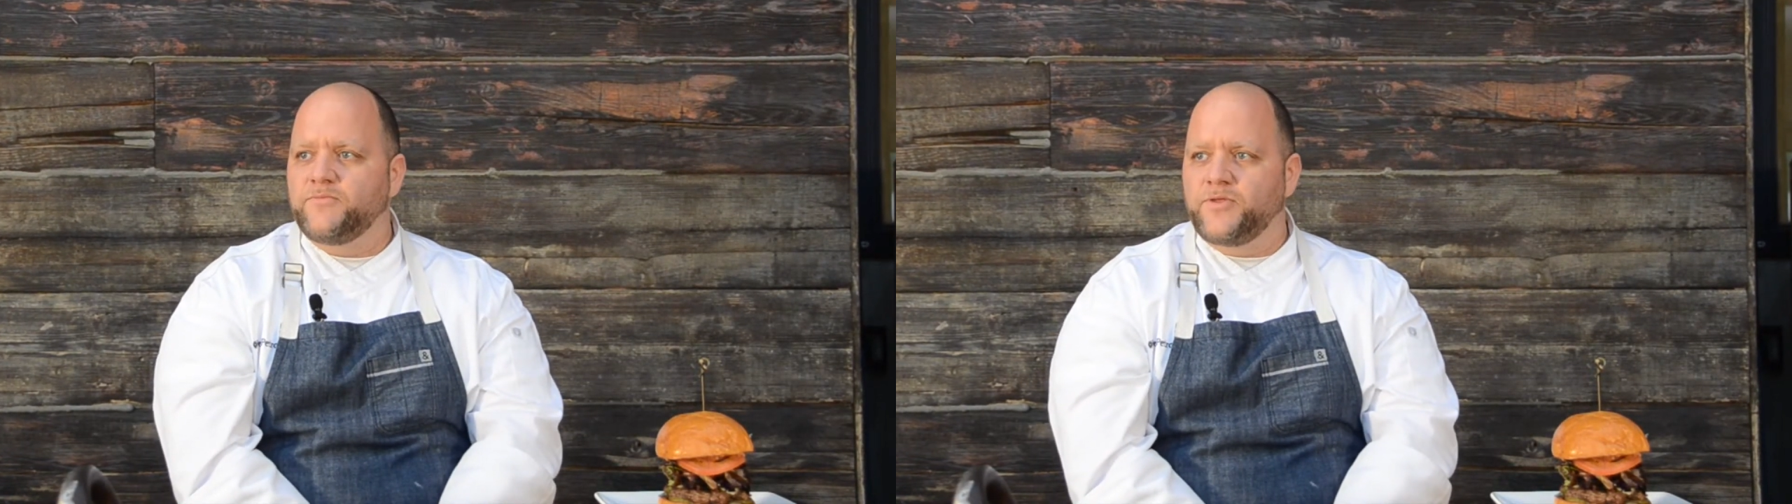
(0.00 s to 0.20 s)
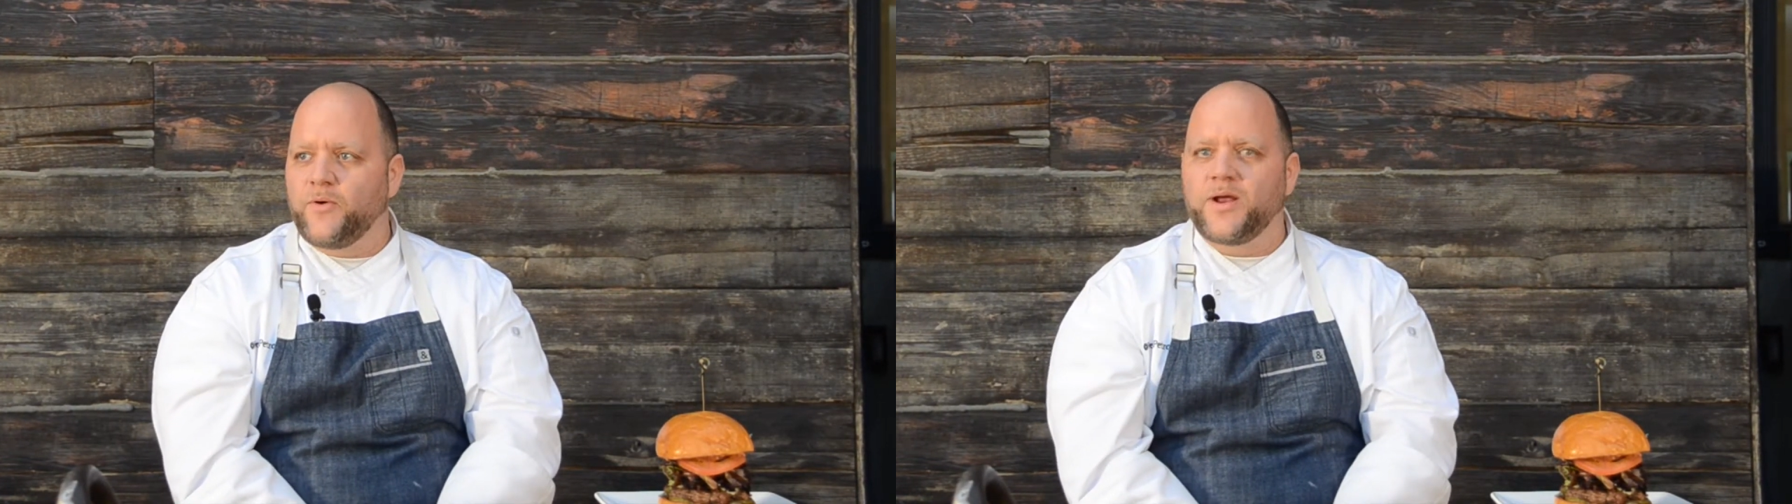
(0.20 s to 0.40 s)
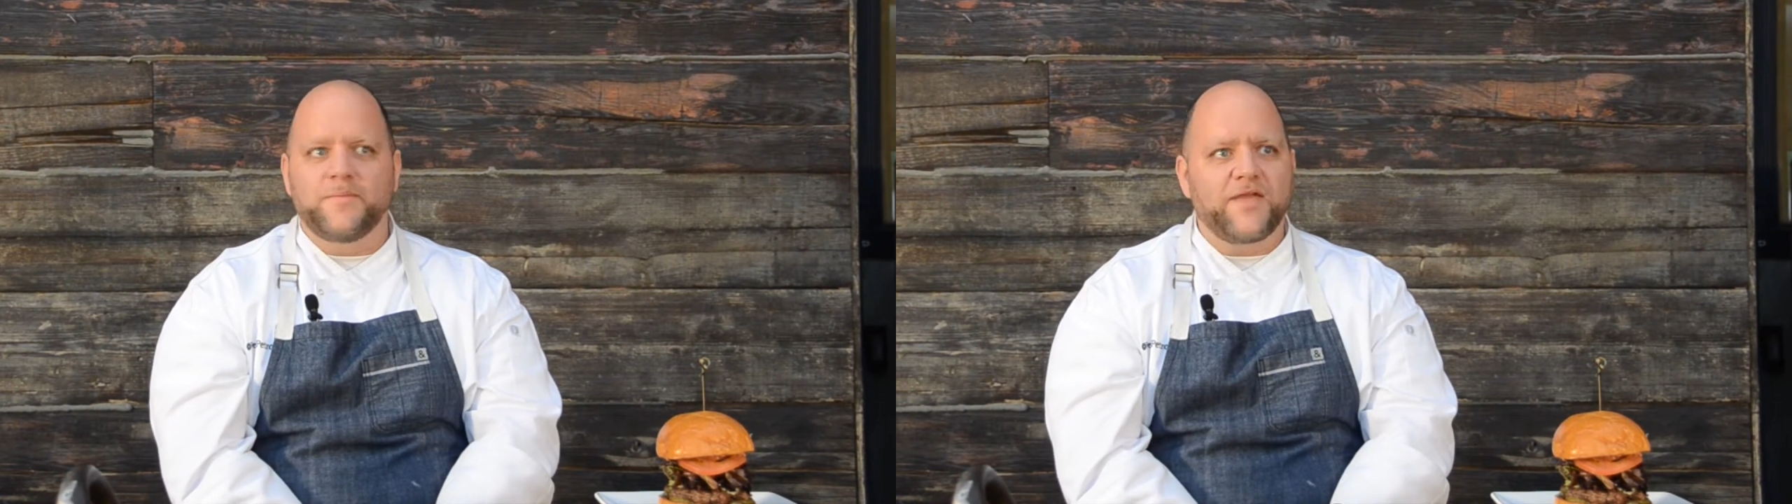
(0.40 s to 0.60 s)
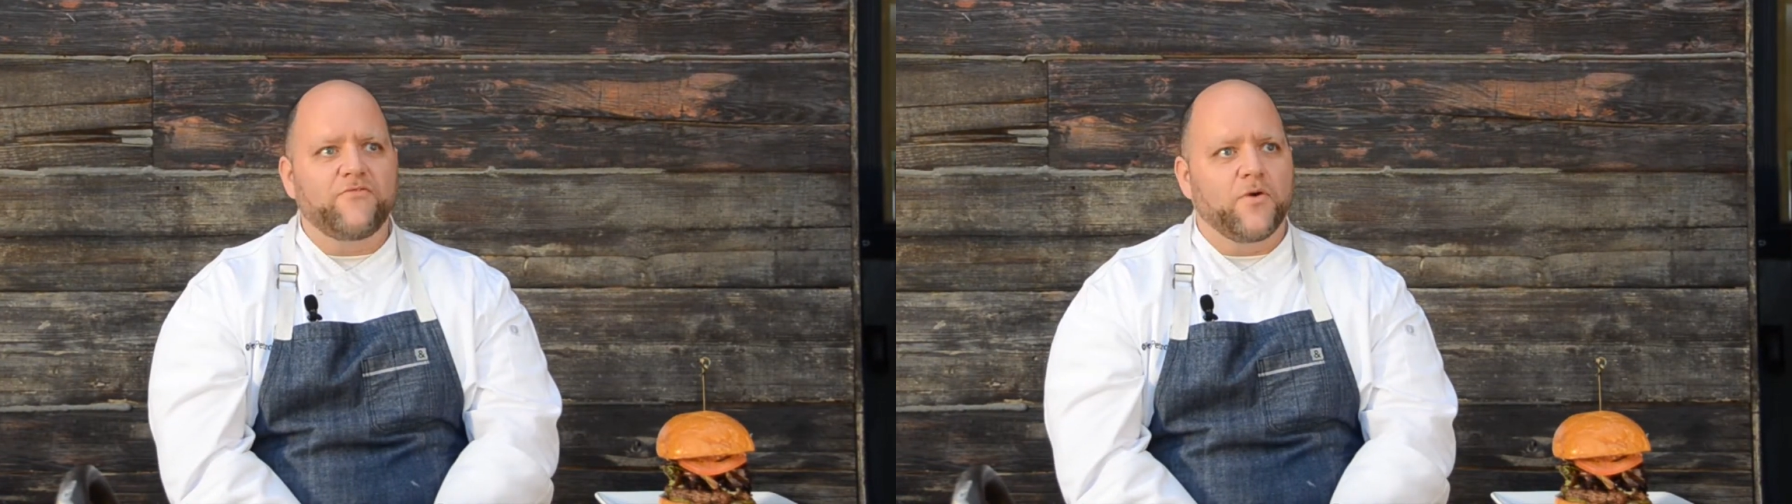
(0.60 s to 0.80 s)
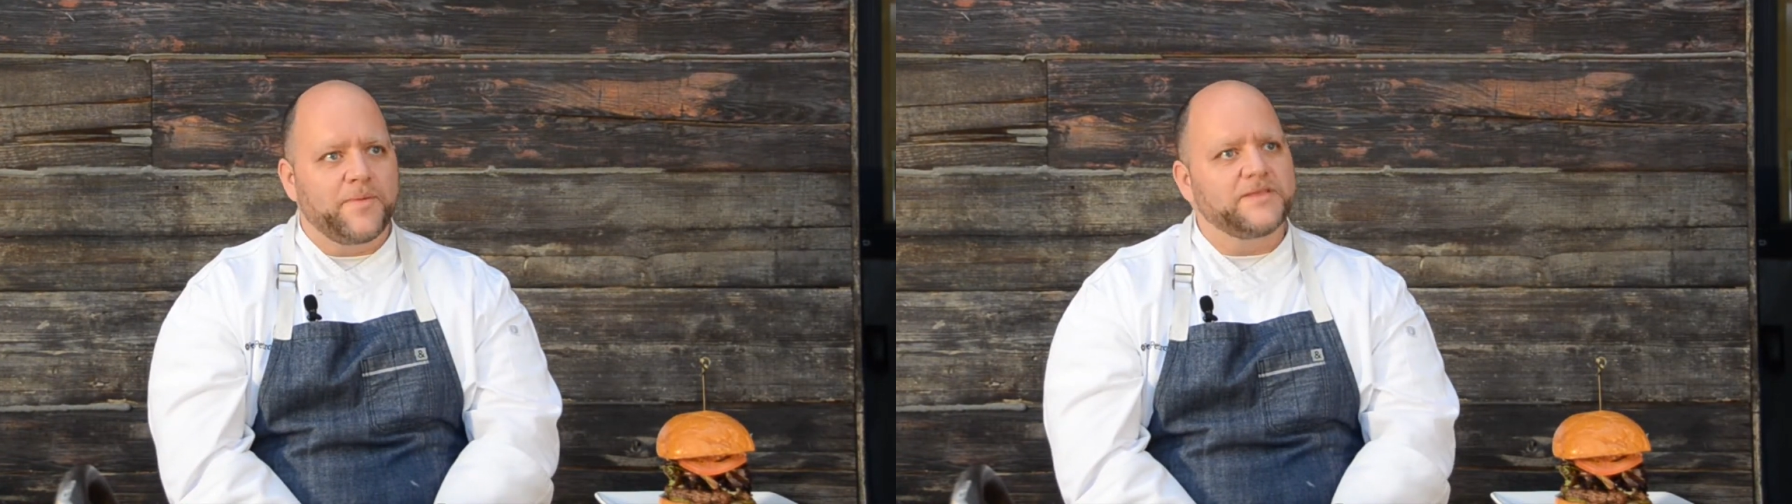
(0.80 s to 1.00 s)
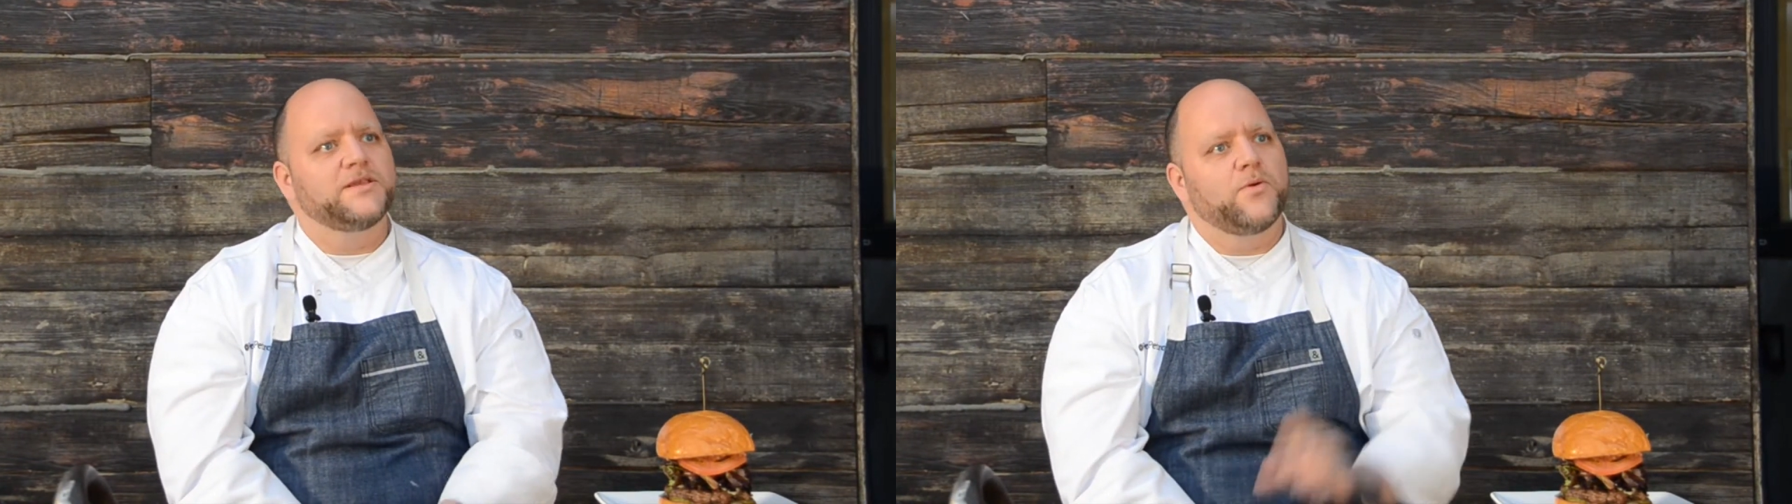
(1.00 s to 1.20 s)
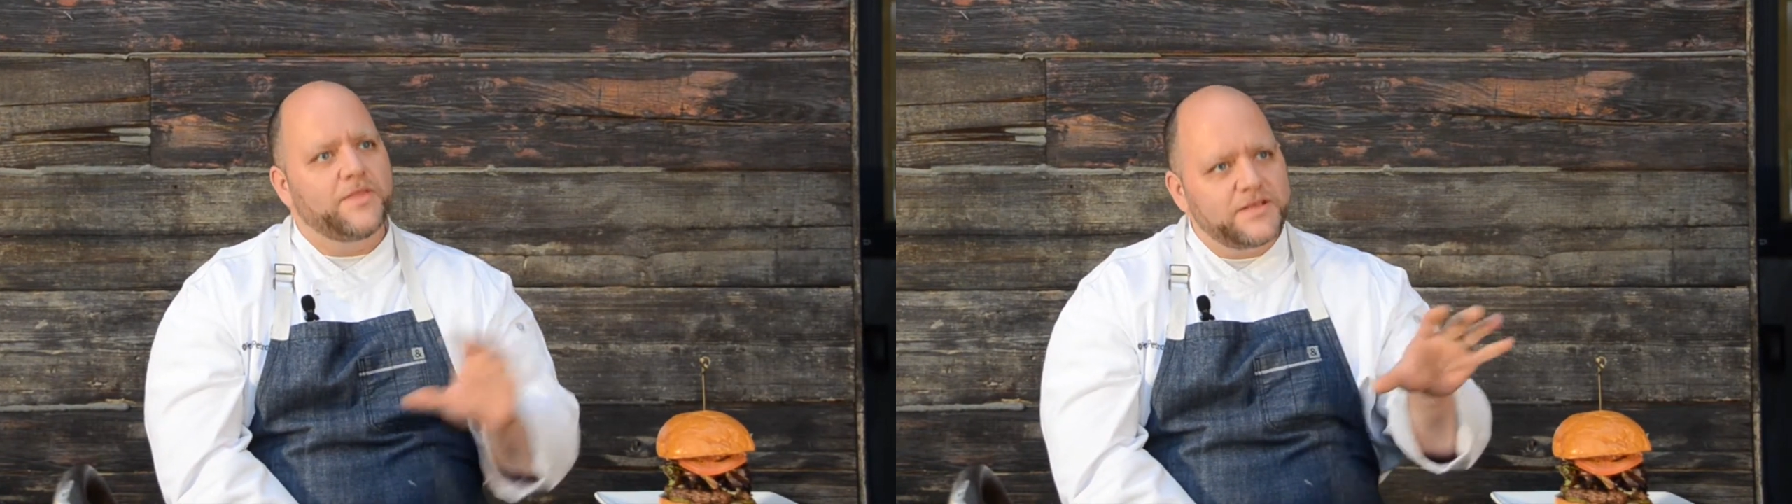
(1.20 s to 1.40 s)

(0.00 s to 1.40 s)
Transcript: you want to make for me. He said, well,